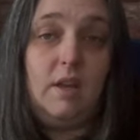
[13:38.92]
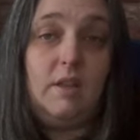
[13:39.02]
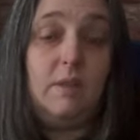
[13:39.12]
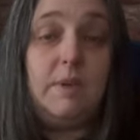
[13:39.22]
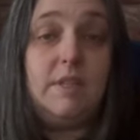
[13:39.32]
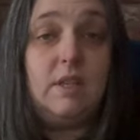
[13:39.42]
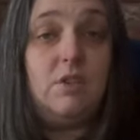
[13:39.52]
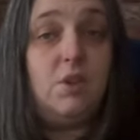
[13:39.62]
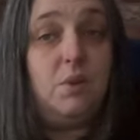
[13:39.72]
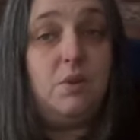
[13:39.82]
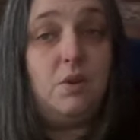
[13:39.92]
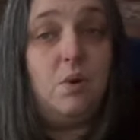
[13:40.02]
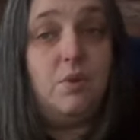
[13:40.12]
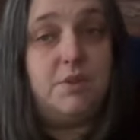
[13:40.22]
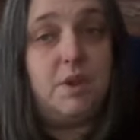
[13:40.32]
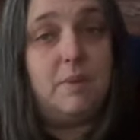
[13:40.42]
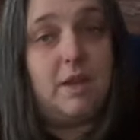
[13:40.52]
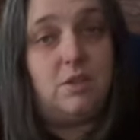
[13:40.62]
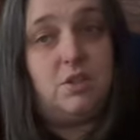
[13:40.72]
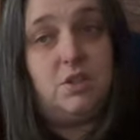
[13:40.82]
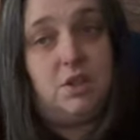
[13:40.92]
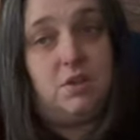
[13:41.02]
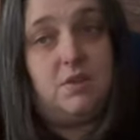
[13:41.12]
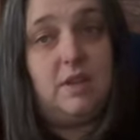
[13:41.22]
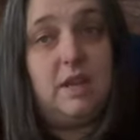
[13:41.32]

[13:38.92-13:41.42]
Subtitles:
The missing tooth also matched the tooth